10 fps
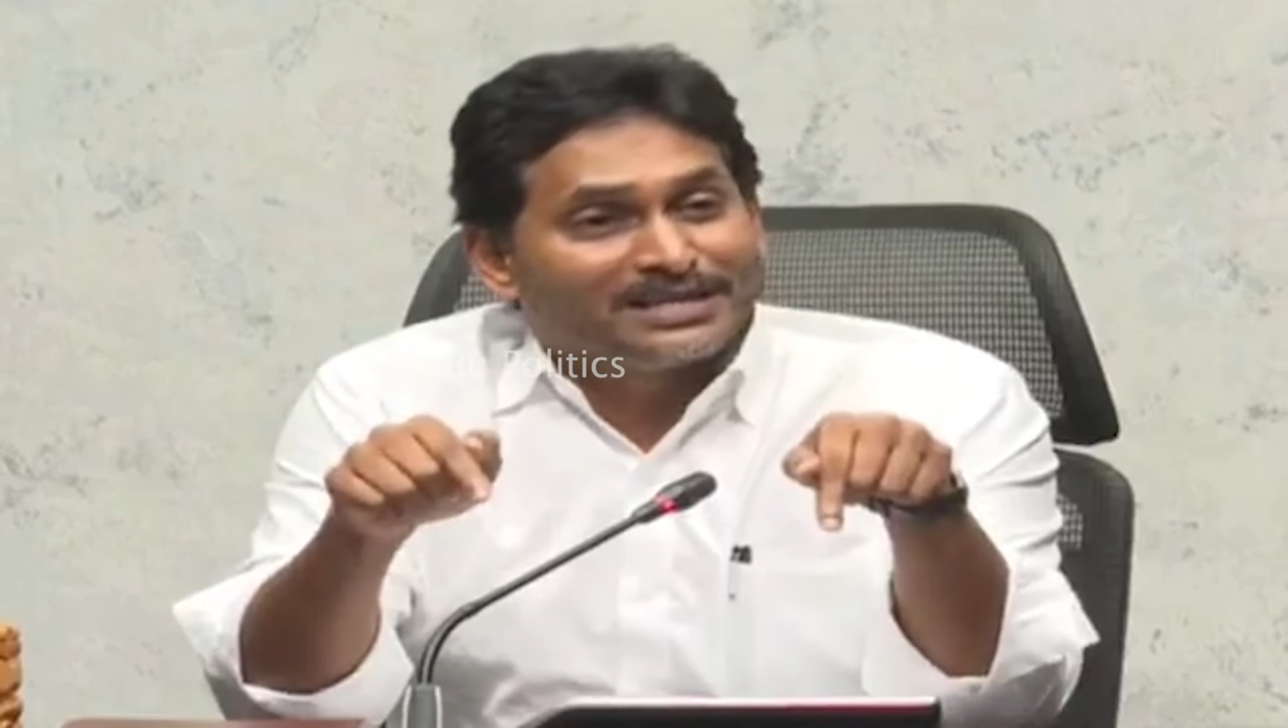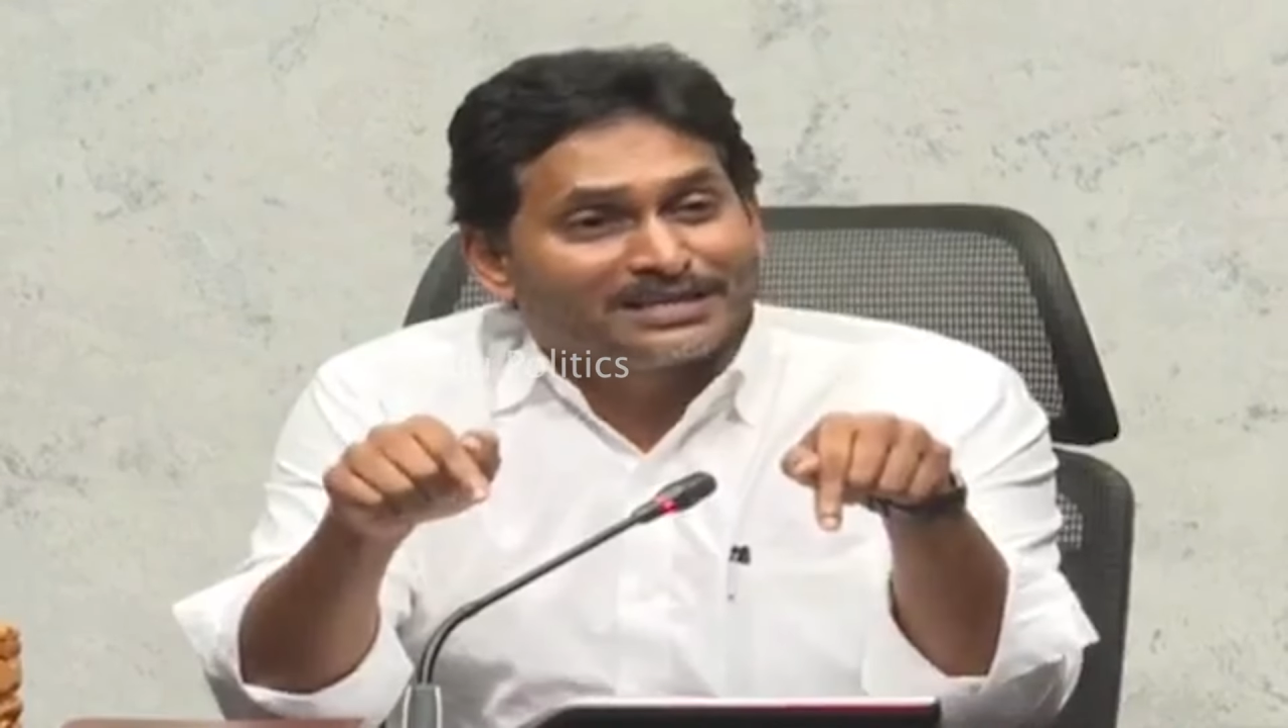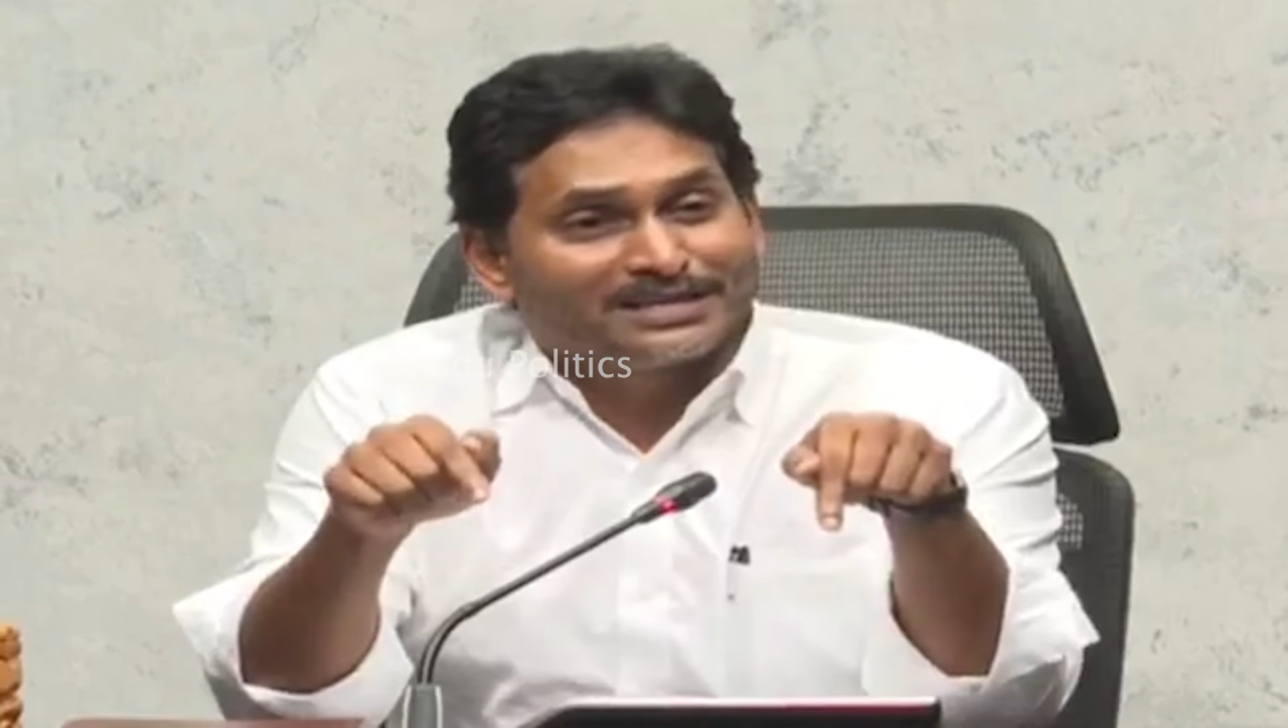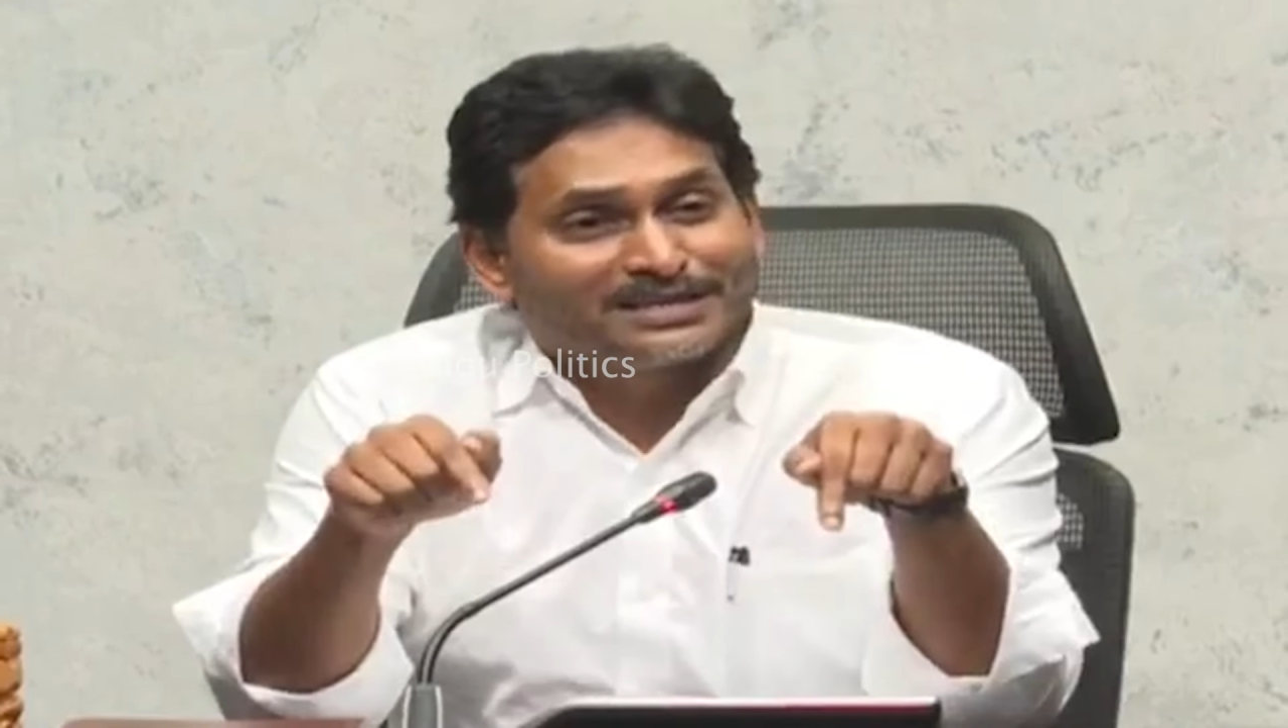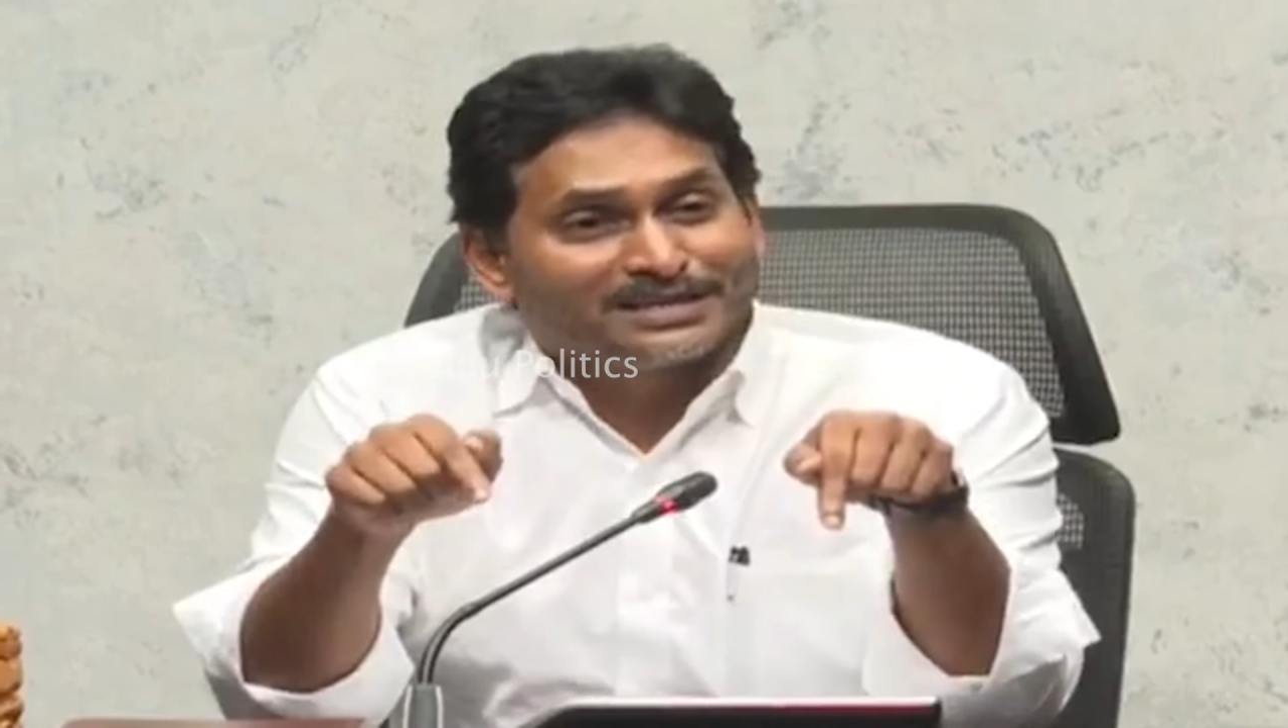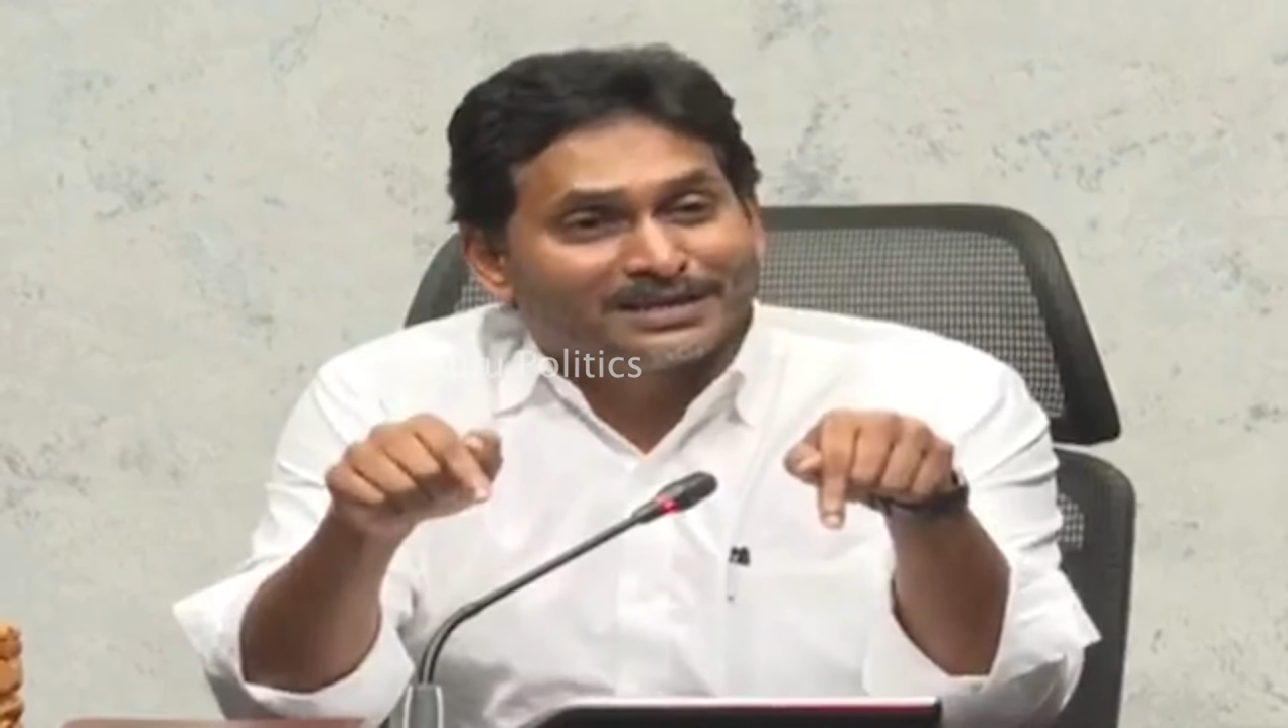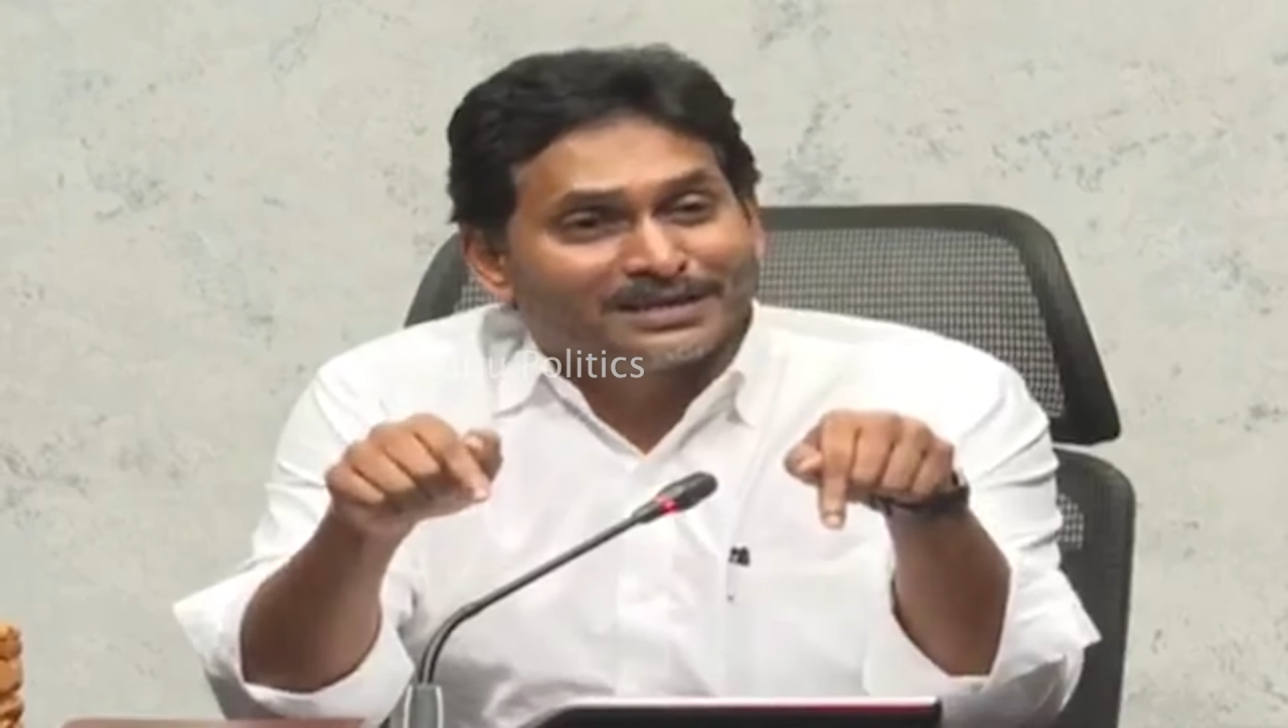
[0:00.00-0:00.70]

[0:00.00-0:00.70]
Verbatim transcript: is